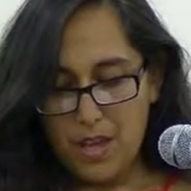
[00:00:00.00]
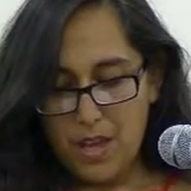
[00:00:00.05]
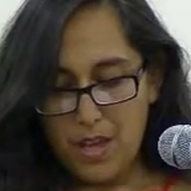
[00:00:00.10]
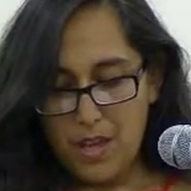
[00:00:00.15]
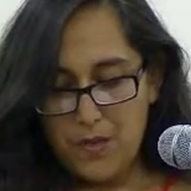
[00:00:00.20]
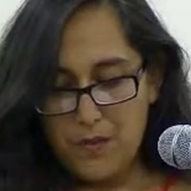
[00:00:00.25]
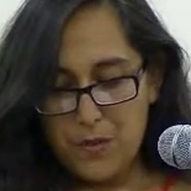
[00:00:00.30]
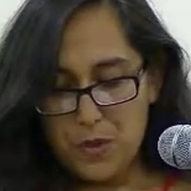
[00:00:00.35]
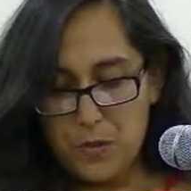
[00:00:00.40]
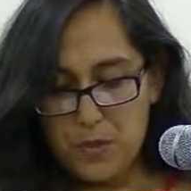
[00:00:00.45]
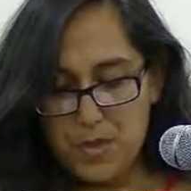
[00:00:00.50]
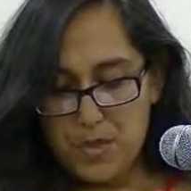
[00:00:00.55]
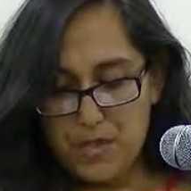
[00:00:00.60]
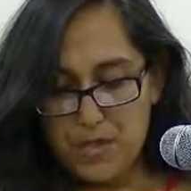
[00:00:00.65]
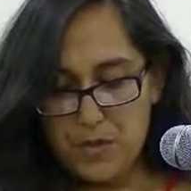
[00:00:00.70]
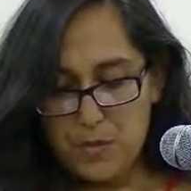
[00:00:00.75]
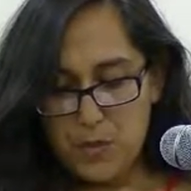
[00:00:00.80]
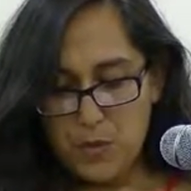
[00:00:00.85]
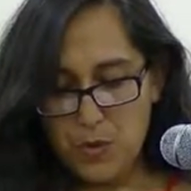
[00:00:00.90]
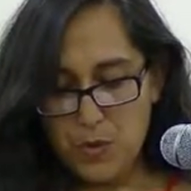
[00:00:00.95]
A few
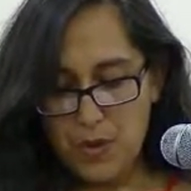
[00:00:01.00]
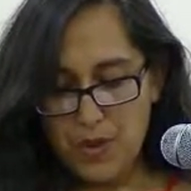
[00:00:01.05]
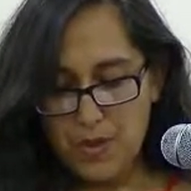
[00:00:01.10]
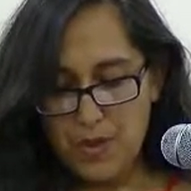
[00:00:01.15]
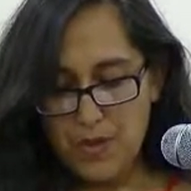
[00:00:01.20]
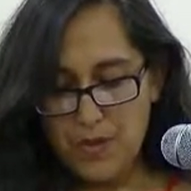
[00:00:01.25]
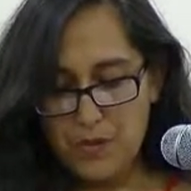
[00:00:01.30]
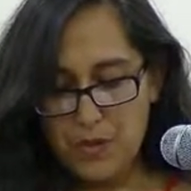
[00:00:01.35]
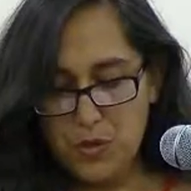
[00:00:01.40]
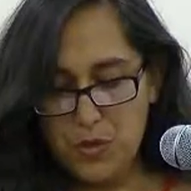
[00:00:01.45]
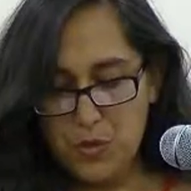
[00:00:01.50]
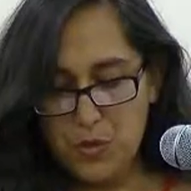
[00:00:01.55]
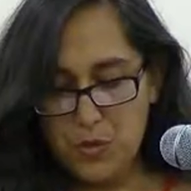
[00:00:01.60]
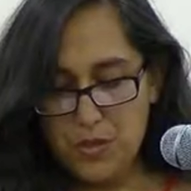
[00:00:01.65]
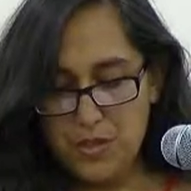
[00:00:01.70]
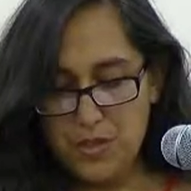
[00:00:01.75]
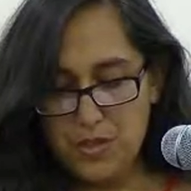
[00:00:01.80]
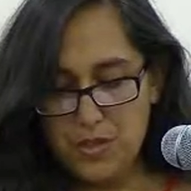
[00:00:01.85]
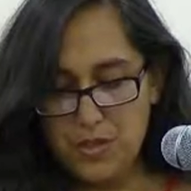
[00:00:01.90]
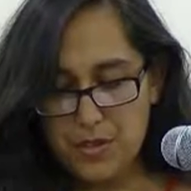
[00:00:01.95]
minutes more, a few more
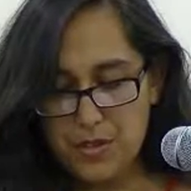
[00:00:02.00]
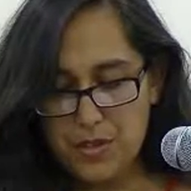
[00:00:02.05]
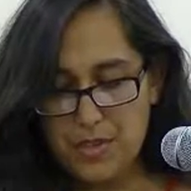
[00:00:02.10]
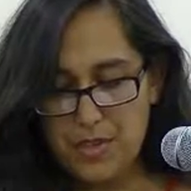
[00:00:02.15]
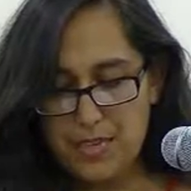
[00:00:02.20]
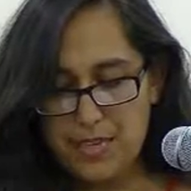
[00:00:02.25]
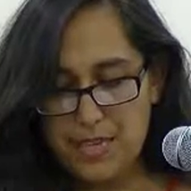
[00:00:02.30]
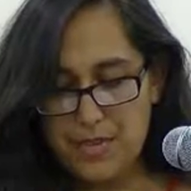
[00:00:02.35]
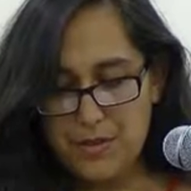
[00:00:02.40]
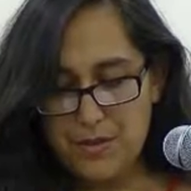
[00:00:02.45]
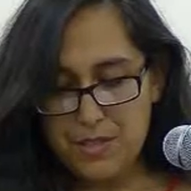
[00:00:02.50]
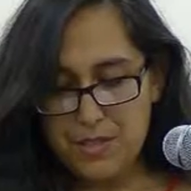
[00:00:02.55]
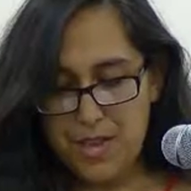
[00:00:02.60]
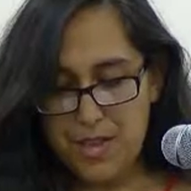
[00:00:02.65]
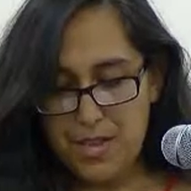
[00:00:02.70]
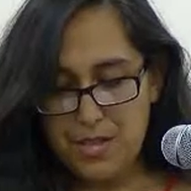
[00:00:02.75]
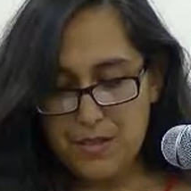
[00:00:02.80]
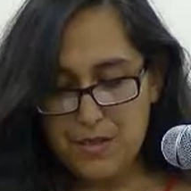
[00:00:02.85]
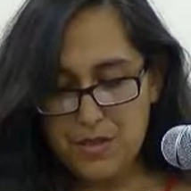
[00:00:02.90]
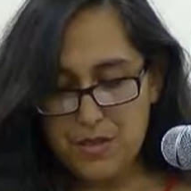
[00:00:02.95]
turns down
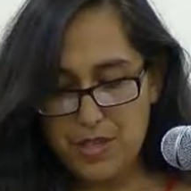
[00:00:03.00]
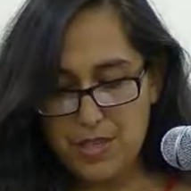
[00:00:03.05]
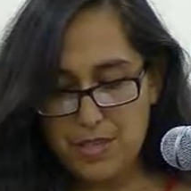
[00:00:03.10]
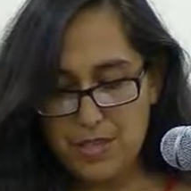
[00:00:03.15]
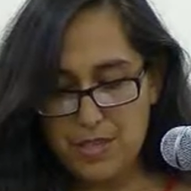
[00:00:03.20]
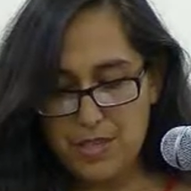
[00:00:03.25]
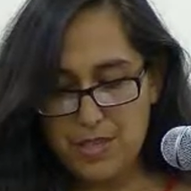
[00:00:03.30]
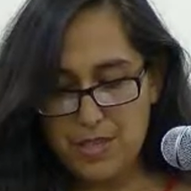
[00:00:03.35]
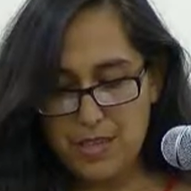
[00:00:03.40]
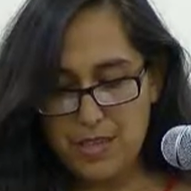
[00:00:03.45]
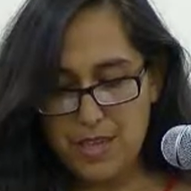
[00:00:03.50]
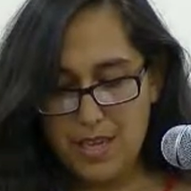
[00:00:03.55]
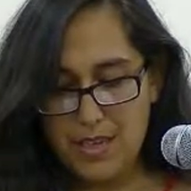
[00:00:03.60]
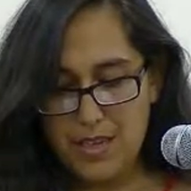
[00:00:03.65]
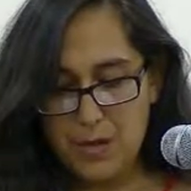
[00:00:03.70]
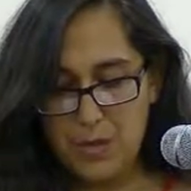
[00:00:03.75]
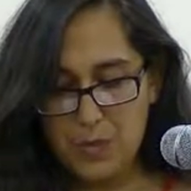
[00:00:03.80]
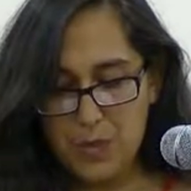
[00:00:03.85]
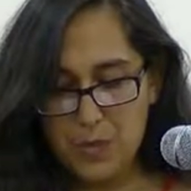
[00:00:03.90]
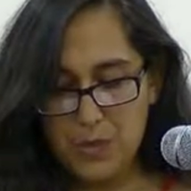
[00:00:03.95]
side streets, and
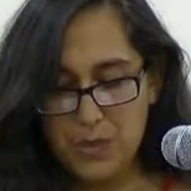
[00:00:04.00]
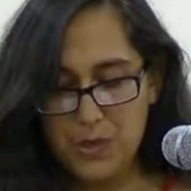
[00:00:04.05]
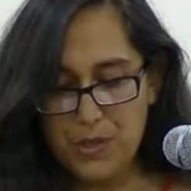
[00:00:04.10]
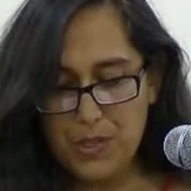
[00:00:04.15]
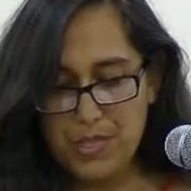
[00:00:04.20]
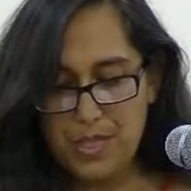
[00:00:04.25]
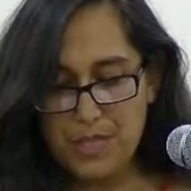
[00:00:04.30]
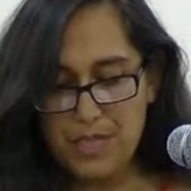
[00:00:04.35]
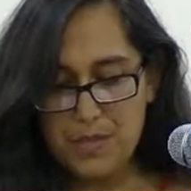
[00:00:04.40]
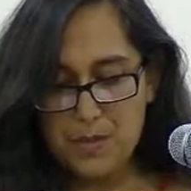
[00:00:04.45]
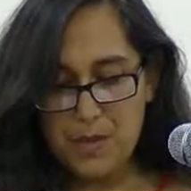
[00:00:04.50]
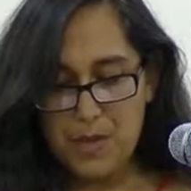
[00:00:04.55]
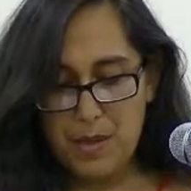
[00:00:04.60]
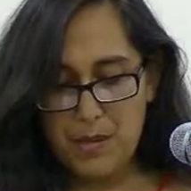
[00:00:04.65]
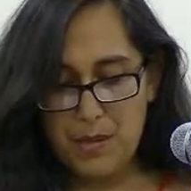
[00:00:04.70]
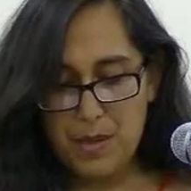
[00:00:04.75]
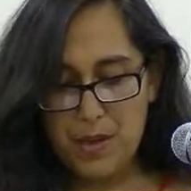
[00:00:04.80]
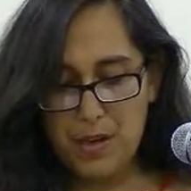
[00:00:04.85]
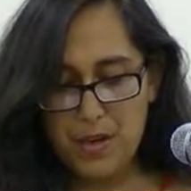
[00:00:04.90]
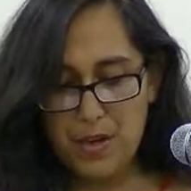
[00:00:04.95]
then we're pulling into Bay
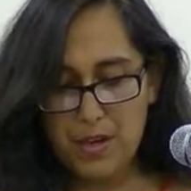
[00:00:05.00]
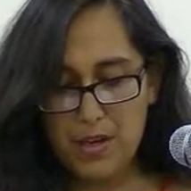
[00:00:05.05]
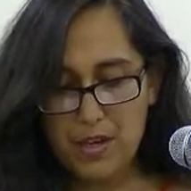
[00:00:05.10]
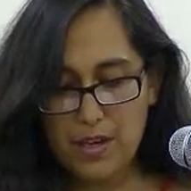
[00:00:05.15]
Park.